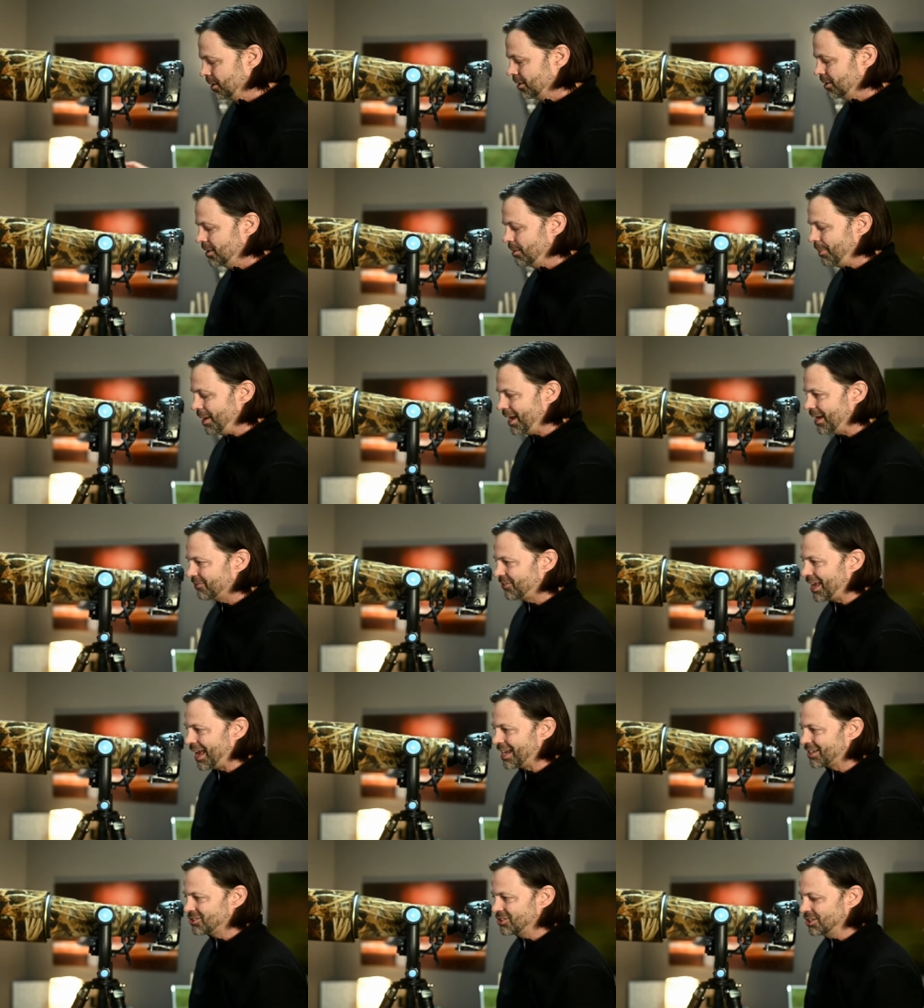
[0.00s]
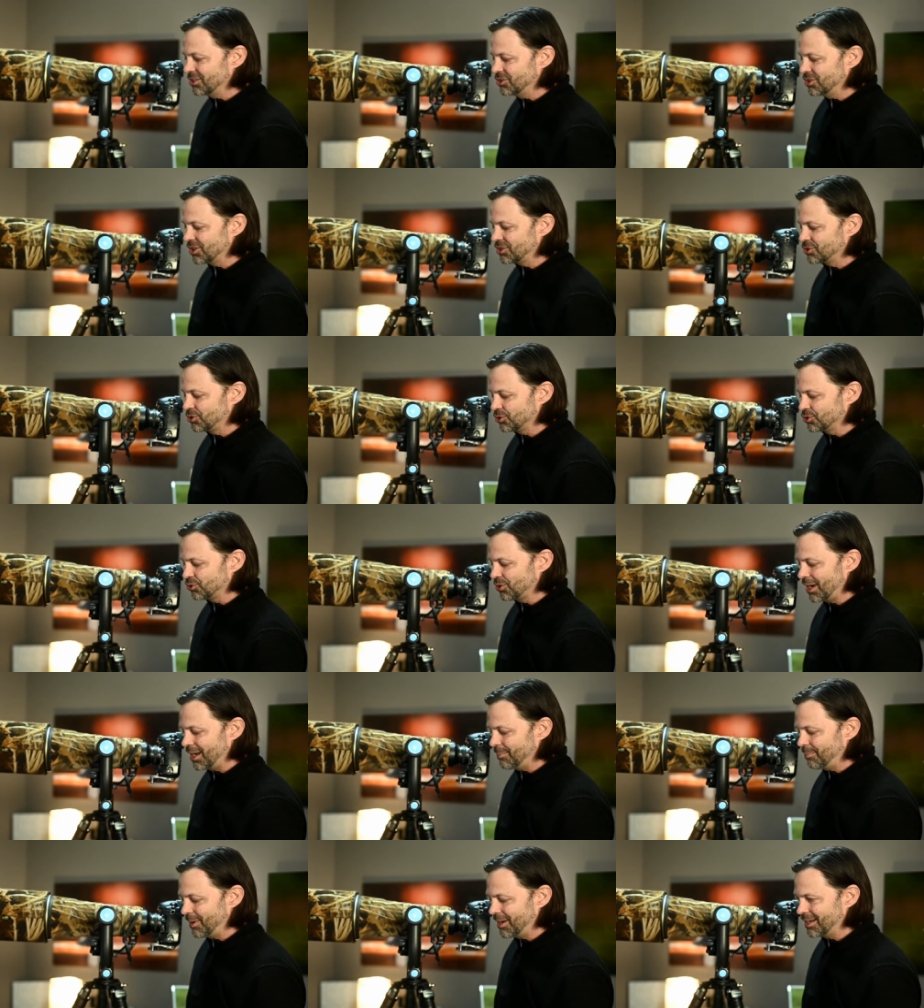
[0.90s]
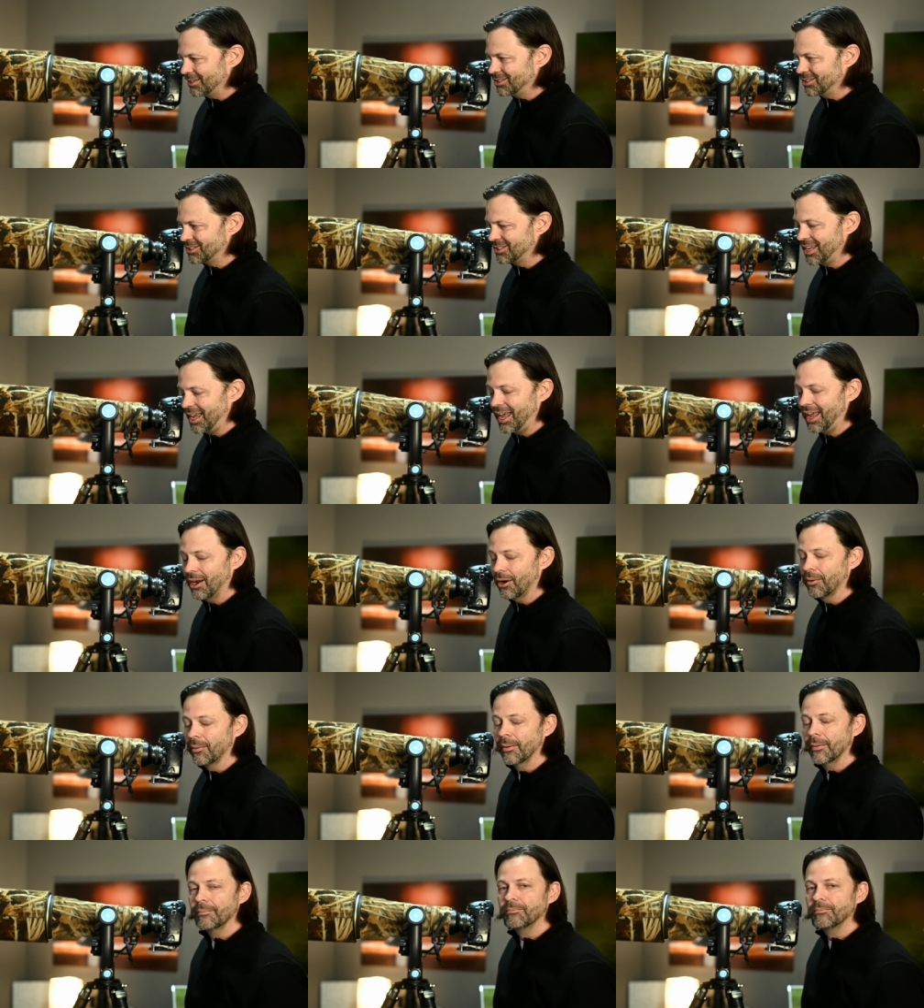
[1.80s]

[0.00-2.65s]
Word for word: You may have to actually adjust your tripod just a hair.